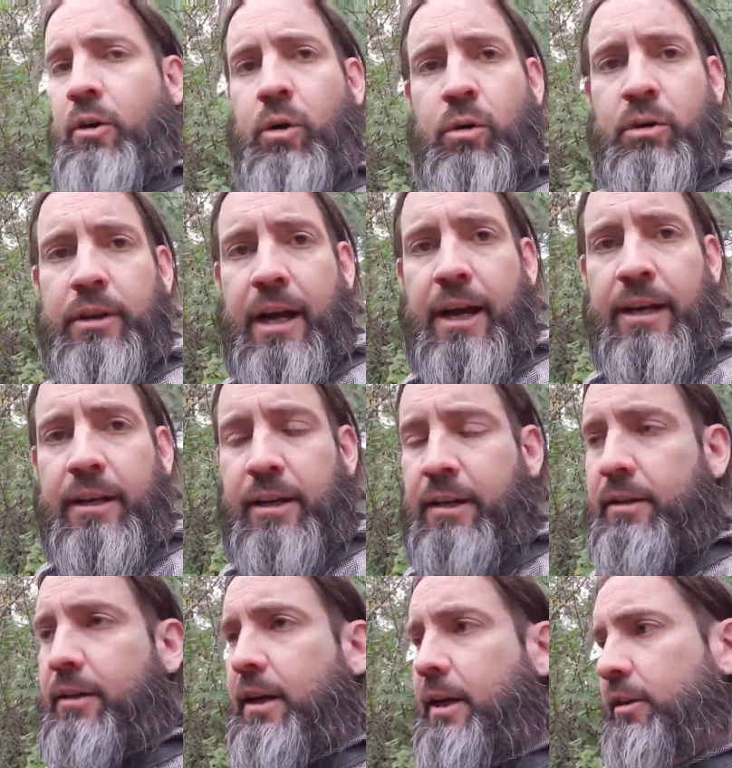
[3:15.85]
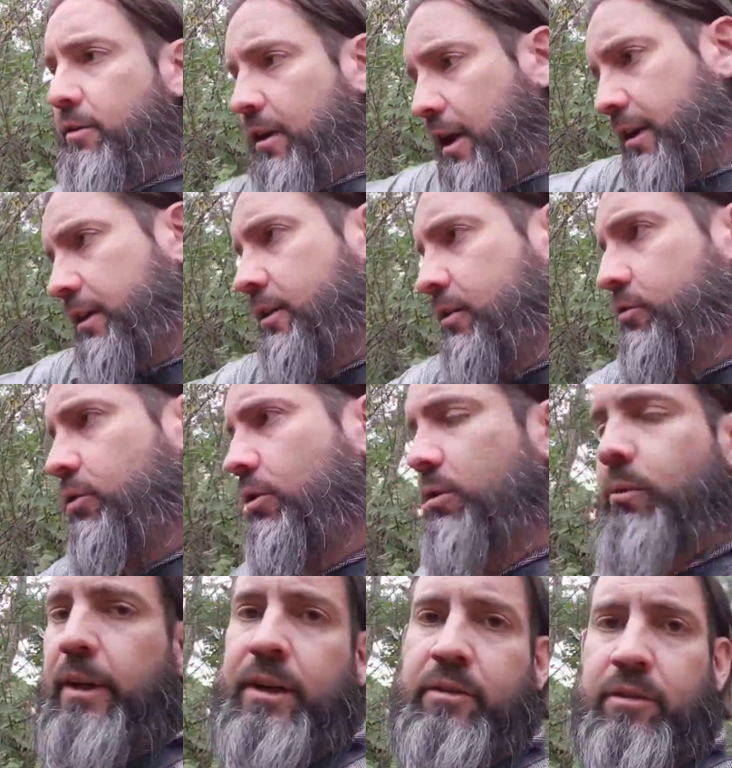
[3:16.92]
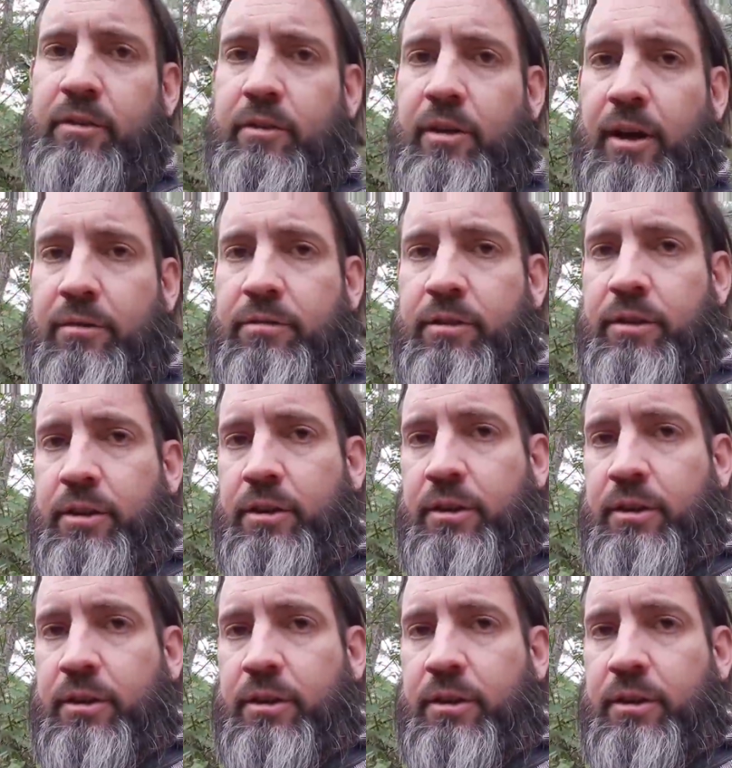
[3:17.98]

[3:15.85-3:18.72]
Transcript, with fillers: hold that and uh, learn how to control the wings and stuff.